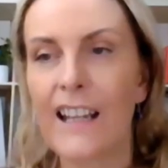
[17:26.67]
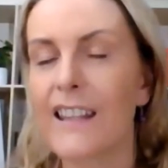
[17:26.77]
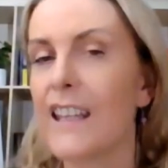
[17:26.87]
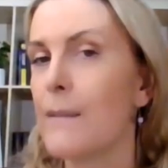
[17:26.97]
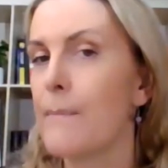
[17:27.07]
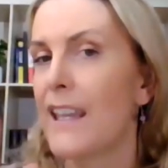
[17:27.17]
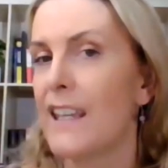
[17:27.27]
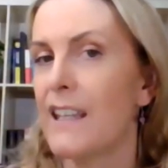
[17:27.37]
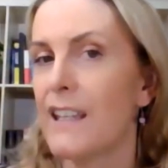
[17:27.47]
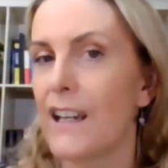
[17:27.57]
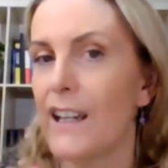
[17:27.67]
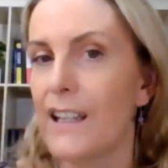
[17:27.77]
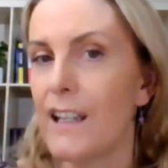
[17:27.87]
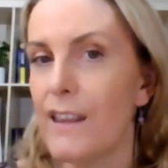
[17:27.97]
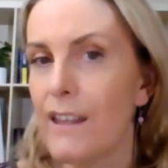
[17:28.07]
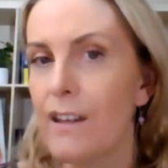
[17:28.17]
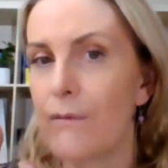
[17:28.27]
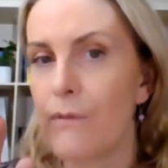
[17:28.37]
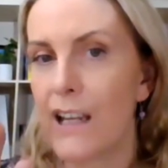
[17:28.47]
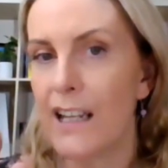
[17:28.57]
And I think you make
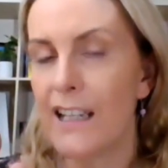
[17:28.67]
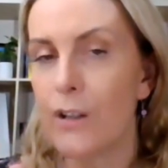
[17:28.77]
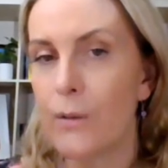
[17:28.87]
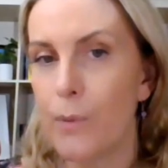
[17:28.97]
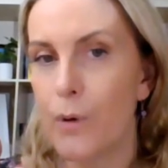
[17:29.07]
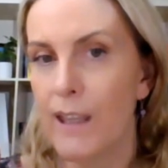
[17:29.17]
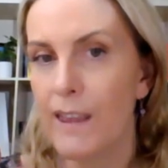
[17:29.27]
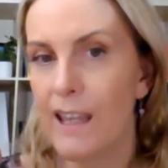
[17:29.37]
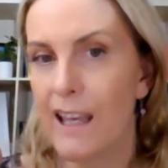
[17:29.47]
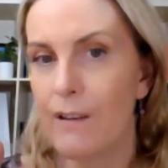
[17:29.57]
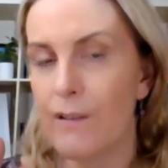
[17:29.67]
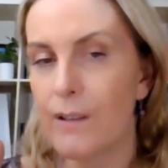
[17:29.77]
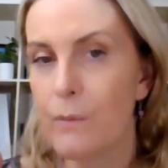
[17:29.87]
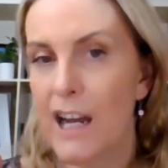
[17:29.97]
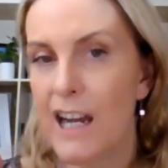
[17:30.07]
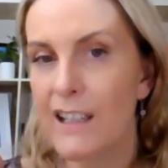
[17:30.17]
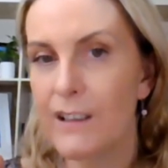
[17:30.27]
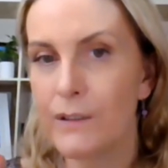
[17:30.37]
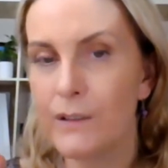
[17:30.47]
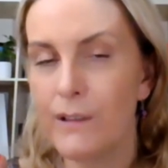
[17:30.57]
another really good point there as
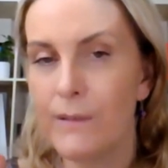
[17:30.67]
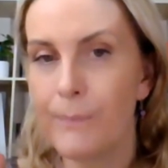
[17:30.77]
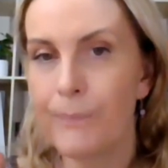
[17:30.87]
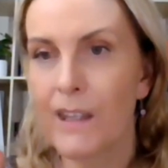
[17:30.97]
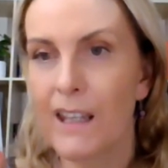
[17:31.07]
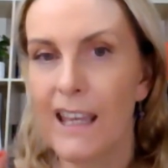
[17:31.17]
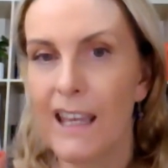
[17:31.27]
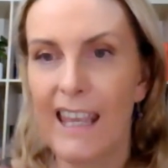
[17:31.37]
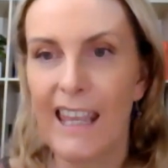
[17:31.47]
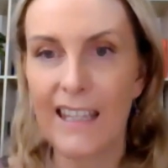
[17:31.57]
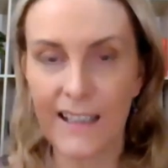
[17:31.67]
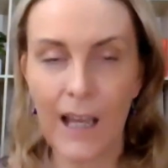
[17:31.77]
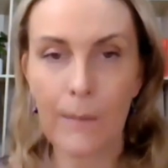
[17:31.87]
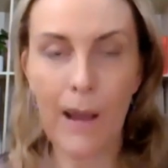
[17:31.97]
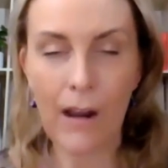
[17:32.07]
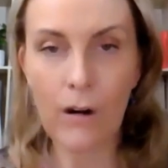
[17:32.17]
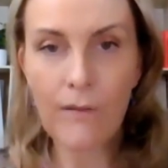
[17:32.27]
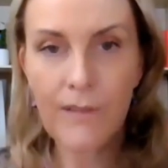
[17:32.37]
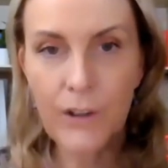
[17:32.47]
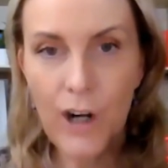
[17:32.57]
well is that power
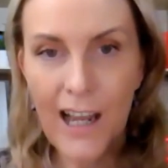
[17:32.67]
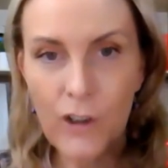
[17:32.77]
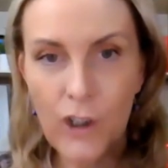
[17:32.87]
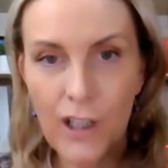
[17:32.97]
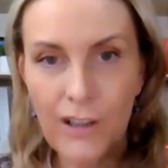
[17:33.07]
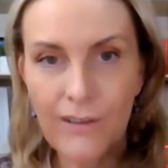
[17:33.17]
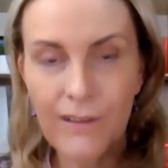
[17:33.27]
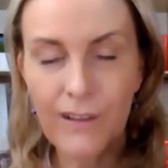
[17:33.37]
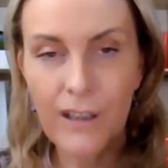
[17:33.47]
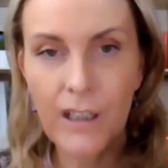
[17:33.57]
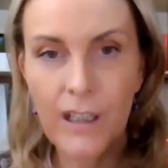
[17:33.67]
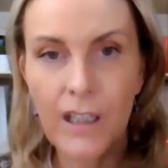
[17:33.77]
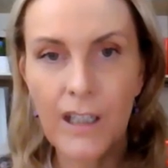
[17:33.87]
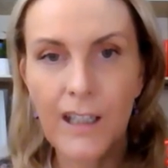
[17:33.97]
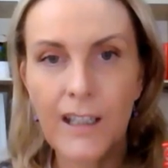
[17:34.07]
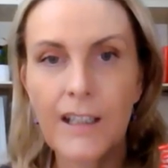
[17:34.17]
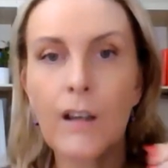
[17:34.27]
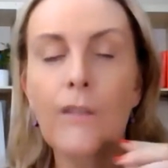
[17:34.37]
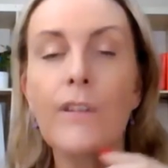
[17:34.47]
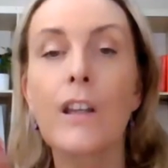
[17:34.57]
of attraction.
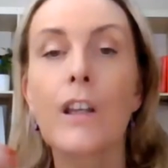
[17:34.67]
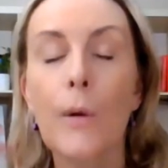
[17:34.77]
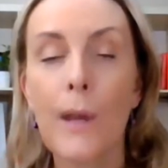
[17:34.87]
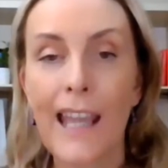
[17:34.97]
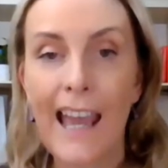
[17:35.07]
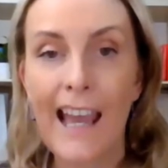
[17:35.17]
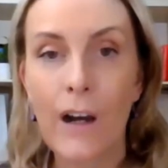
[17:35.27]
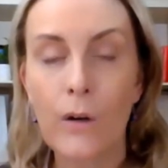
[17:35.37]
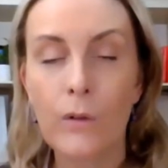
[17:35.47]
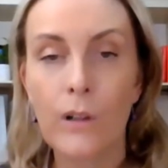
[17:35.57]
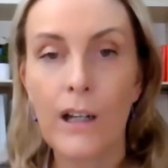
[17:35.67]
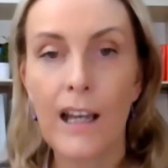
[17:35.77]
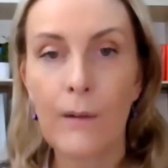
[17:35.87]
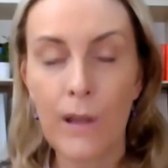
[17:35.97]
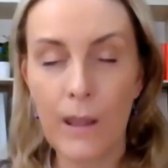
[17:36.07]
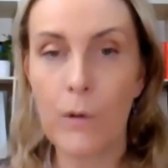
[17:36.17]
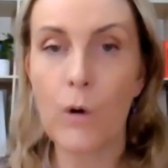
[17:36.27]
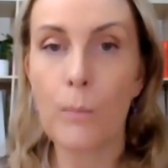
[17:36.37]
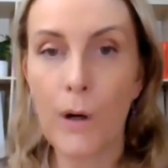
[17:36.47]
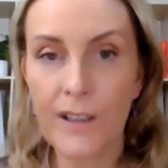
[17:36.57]
So if you're going out with a
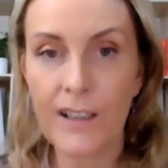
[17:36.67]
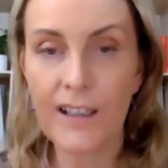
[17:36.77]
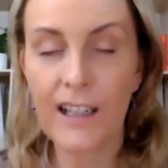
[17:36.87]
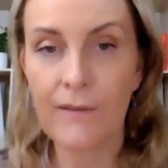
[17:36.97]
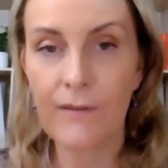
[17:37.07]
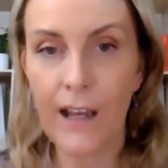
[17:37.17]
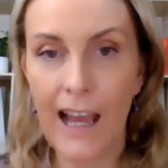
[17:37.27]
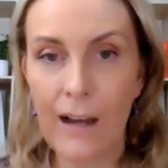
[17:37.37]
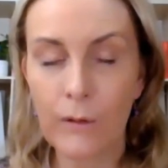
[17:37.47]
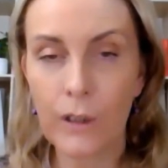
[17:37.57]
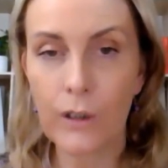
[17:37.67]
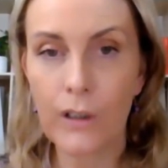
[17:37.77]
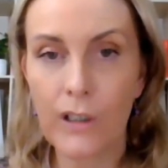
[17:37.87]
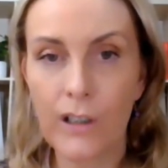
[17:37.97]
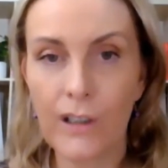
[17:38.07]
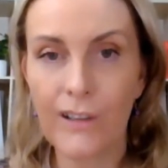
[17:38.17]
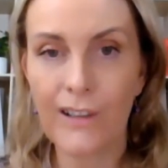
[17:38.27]
more positive outlook,